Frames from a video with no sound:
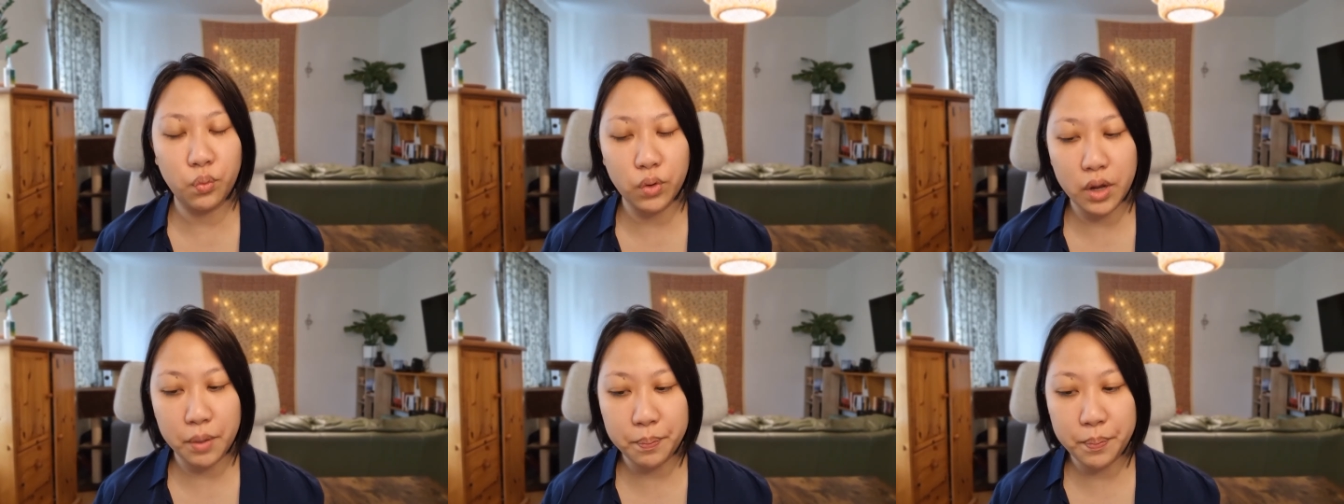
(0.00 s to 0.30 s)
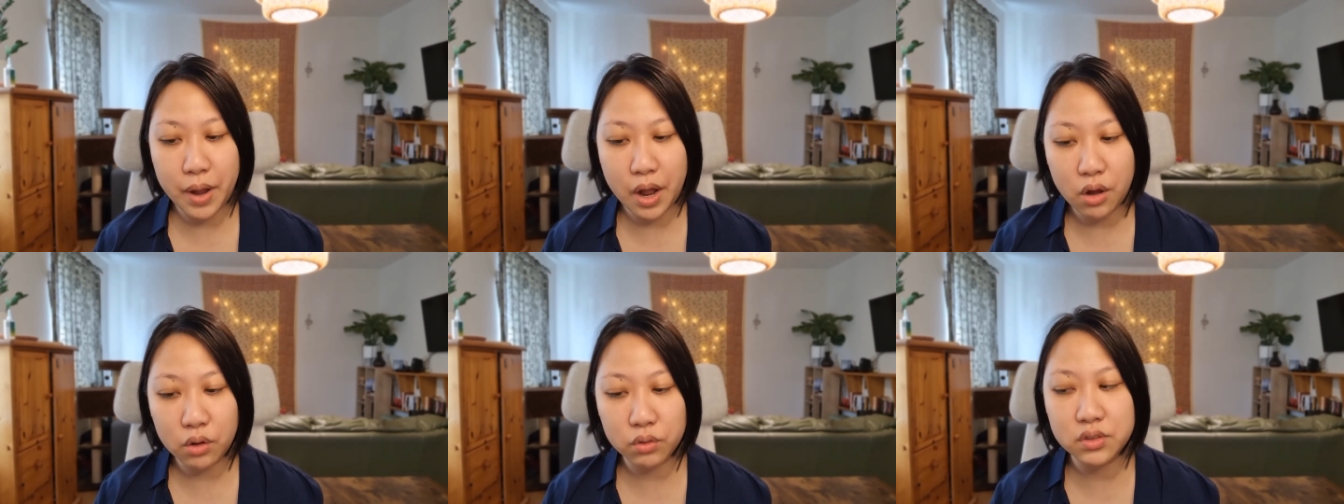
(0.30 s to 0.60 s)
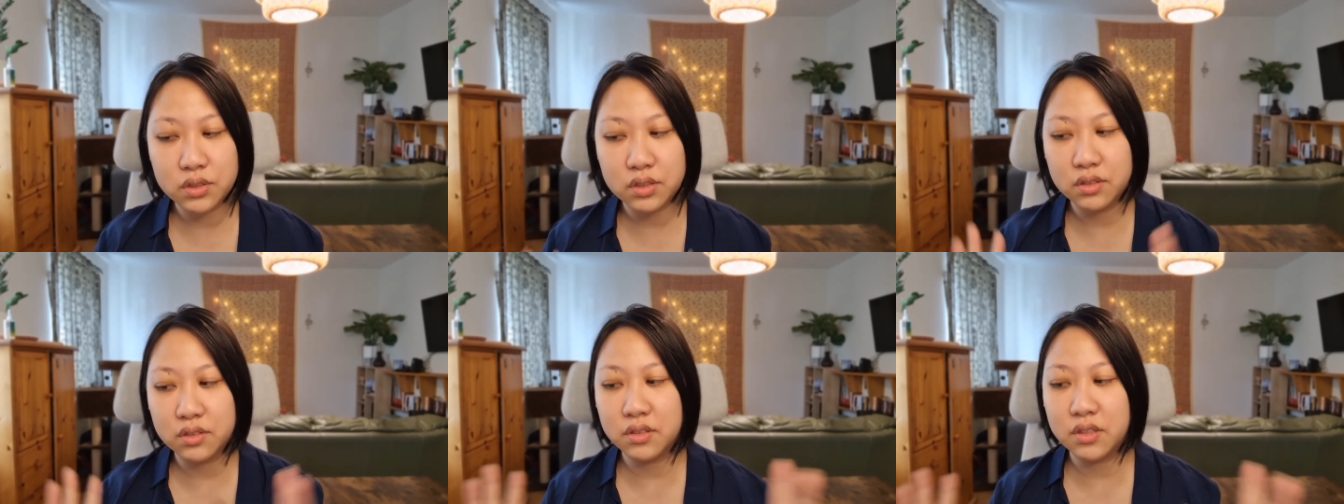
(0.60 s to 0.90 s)

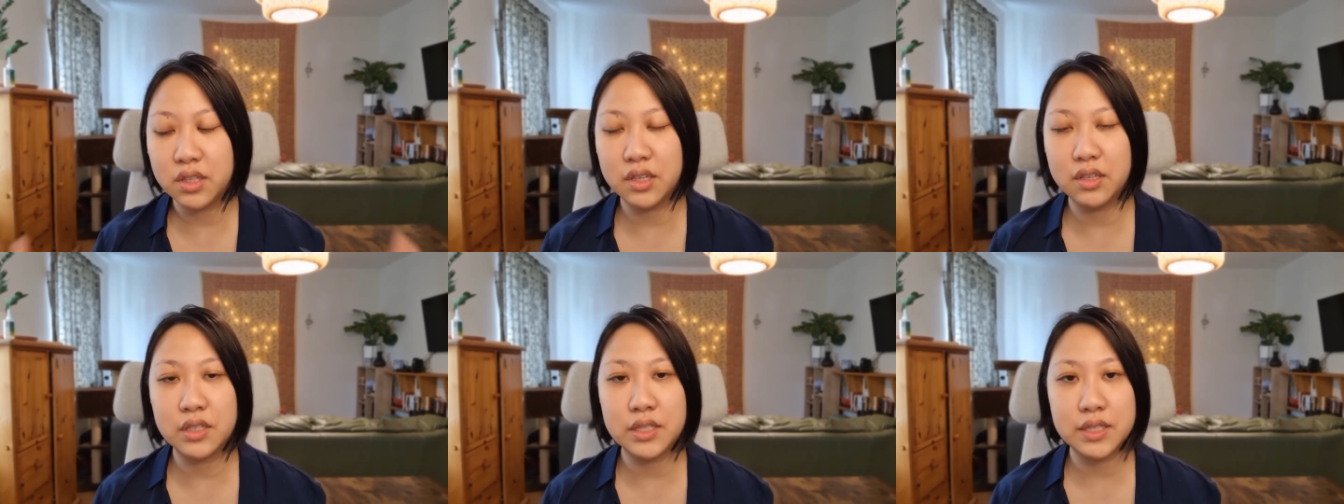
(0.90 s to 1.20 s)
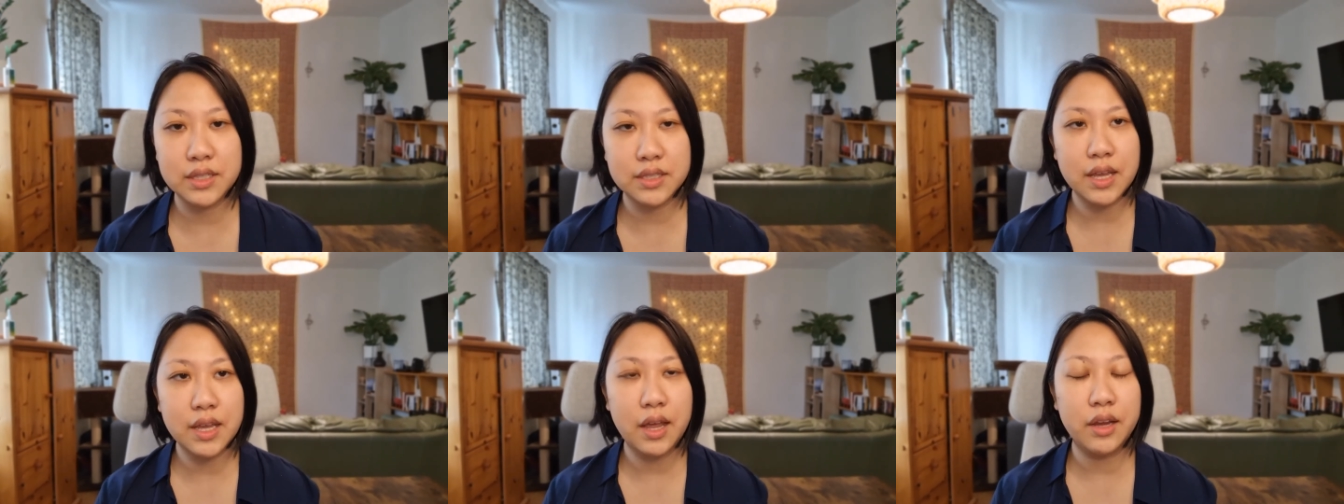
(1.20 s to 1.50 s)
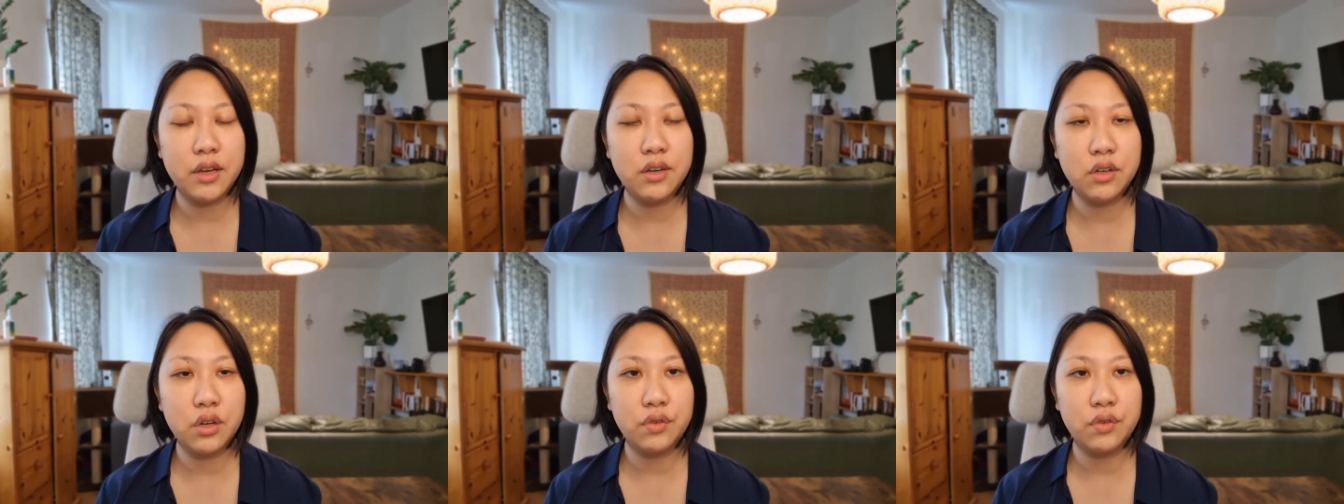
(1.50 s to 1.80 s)
about this
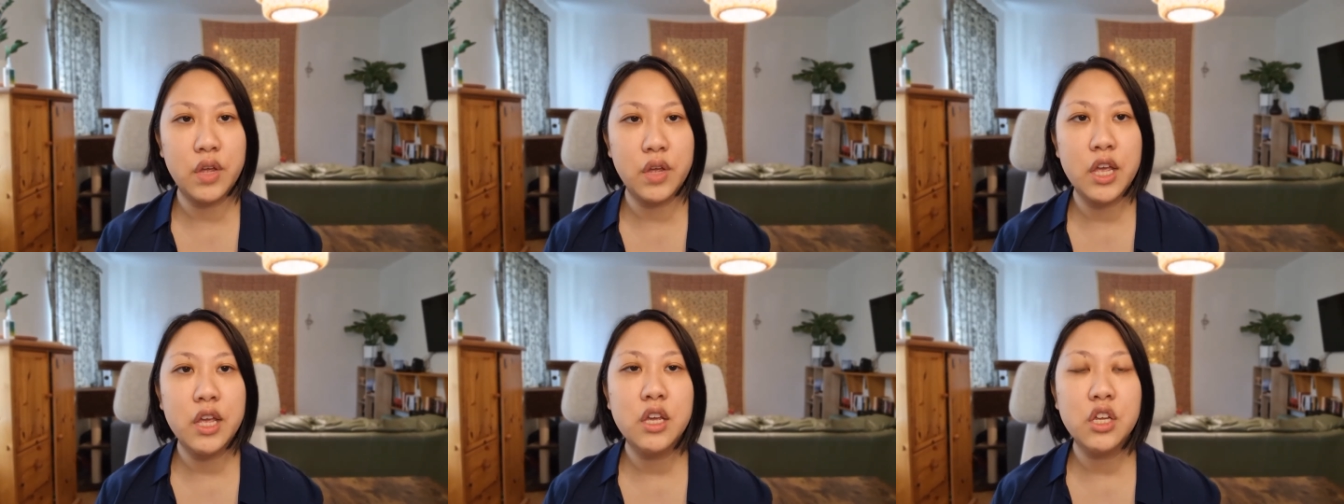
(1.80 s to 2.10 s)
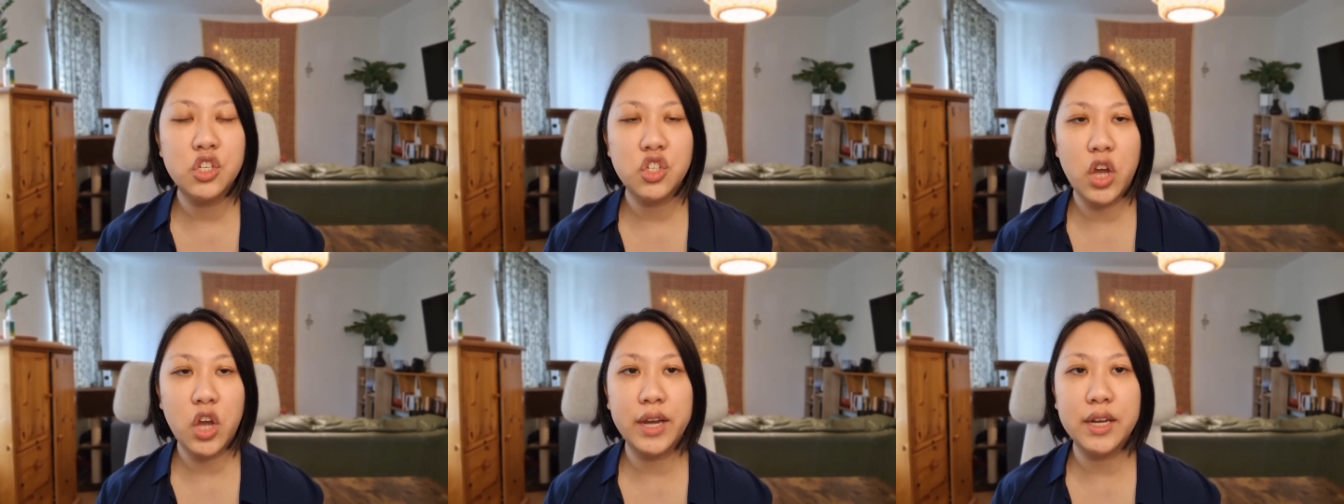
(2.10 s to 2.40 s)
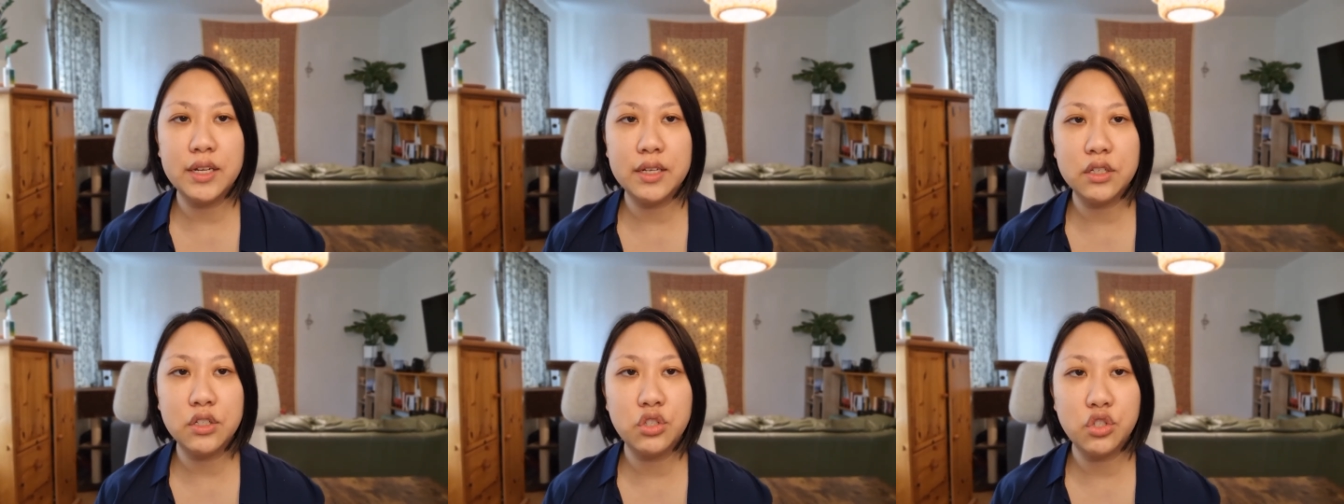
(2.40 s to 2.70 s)
kind of
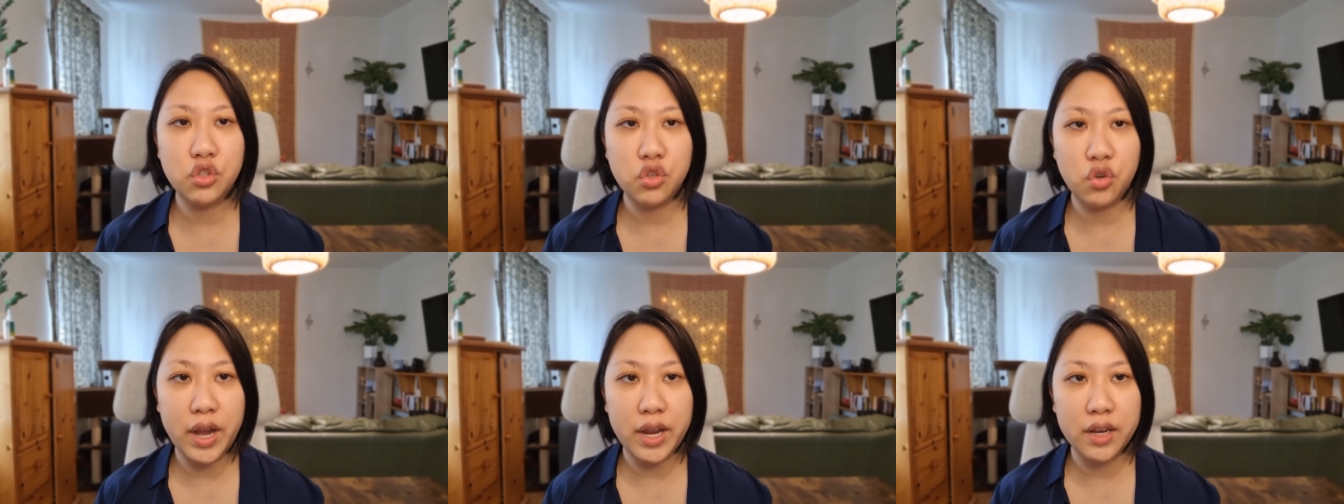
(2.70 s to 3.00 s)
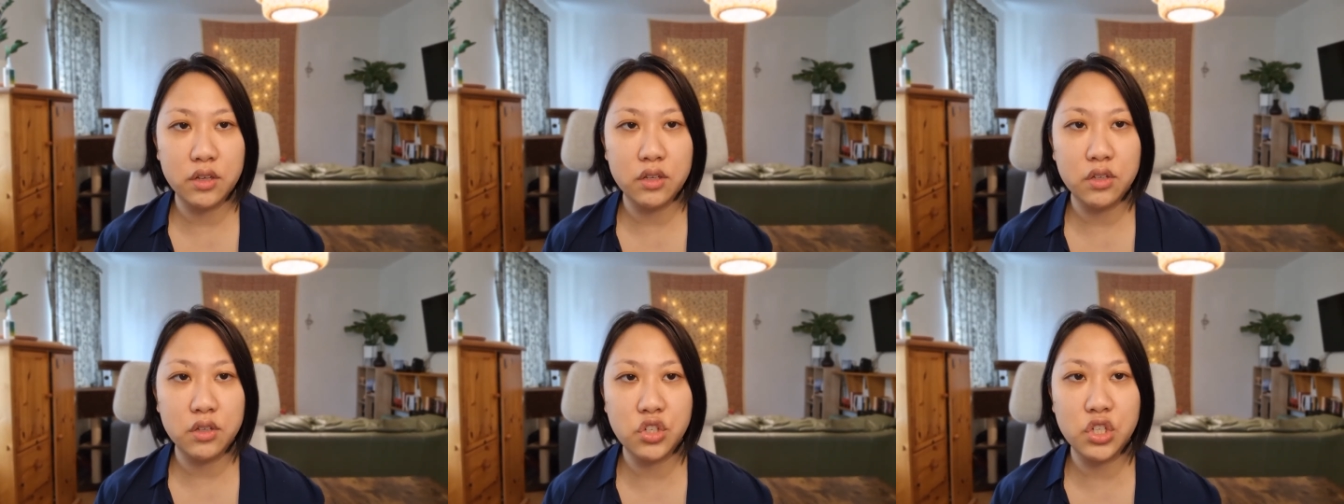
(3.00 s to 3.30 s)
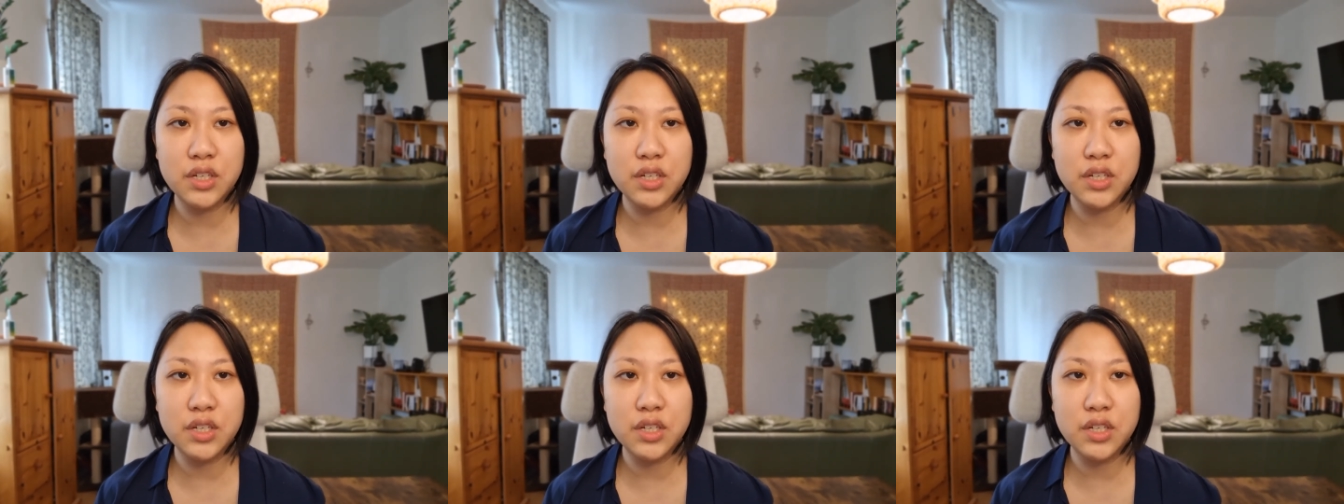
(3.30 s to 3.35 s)
Chinese trend. She